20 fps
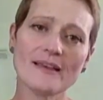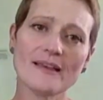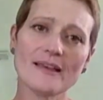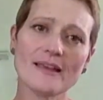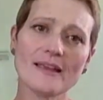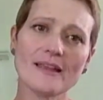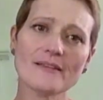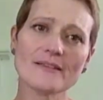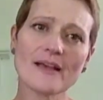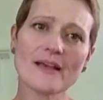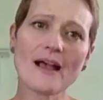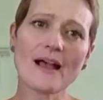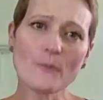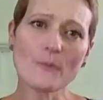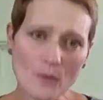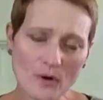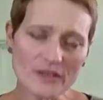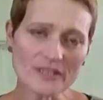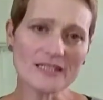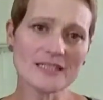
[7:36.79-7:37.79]
And
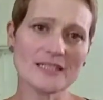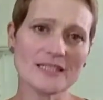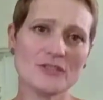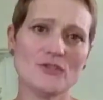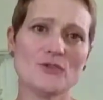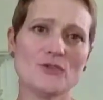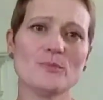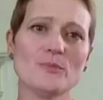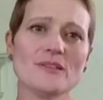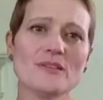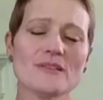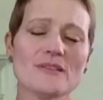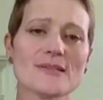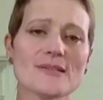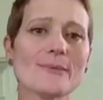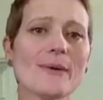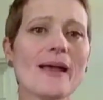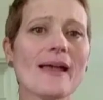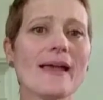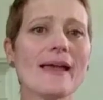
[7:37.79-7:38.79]
I wanted it to be
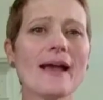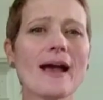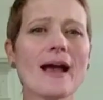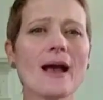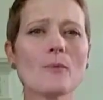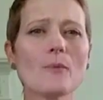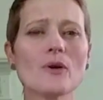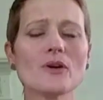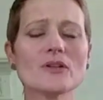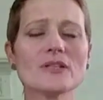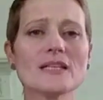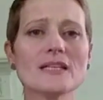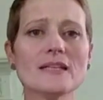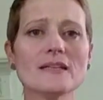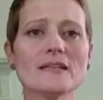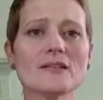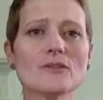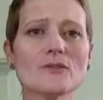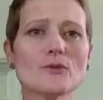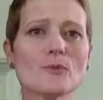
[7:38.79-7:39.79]
this way. I
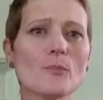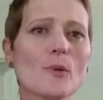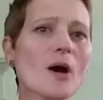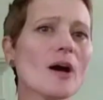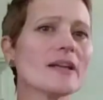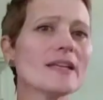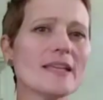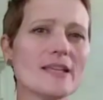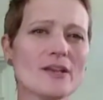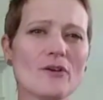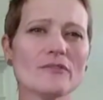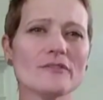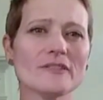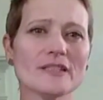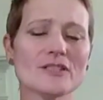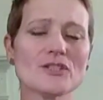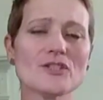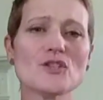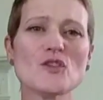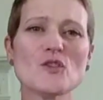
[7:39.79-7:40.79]
wanted the body of
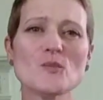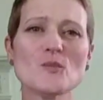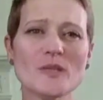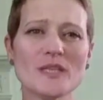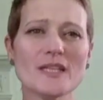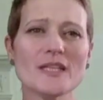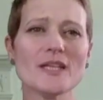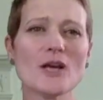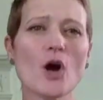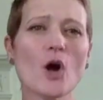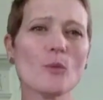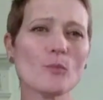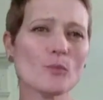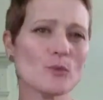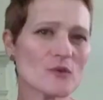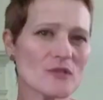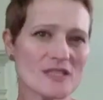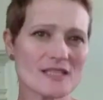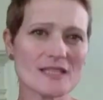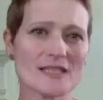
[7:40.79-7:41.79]
it to be
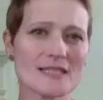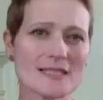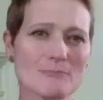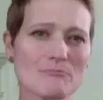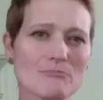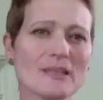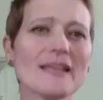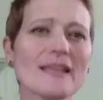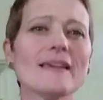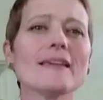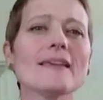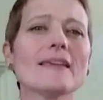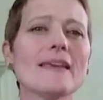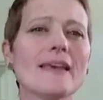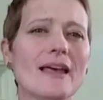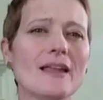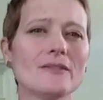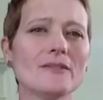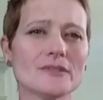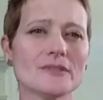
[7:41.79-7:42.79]
almost this blank
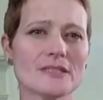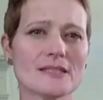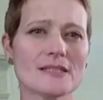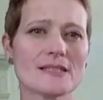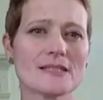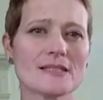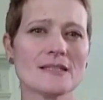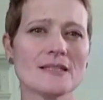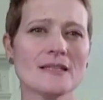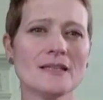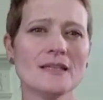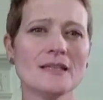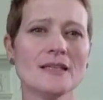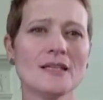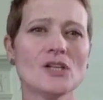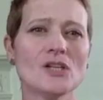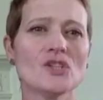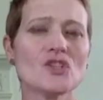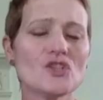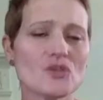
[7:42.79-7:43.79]
canvas,
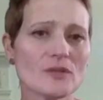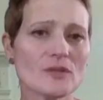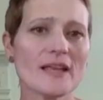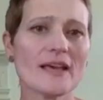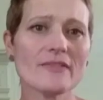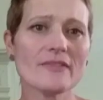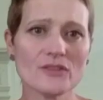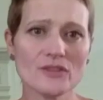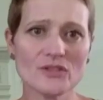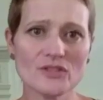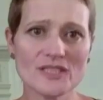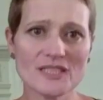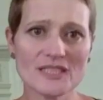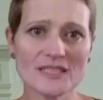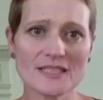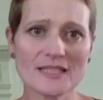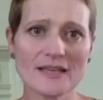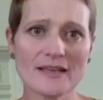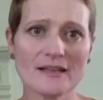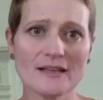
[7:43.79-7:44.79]
to let the
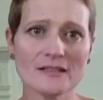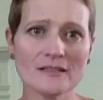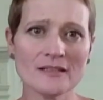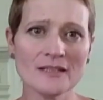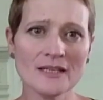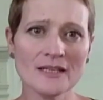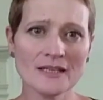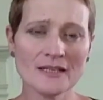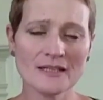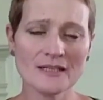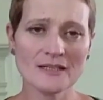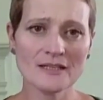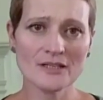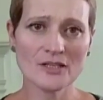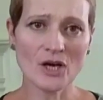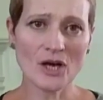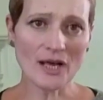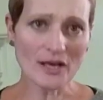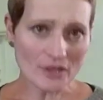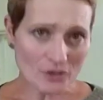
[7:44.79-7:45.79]
detail
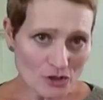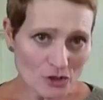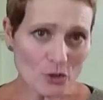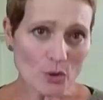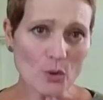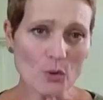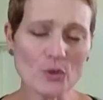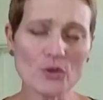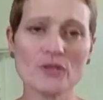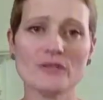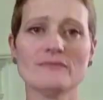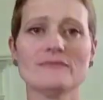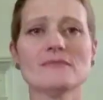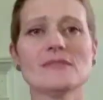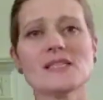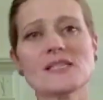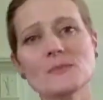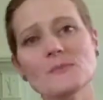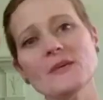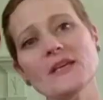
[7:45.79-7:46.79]
yoke
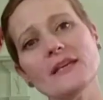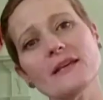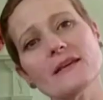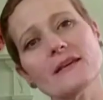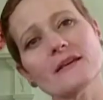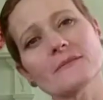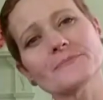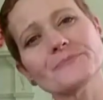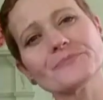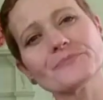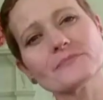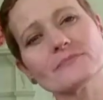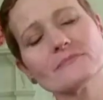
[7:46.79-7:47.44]
speak.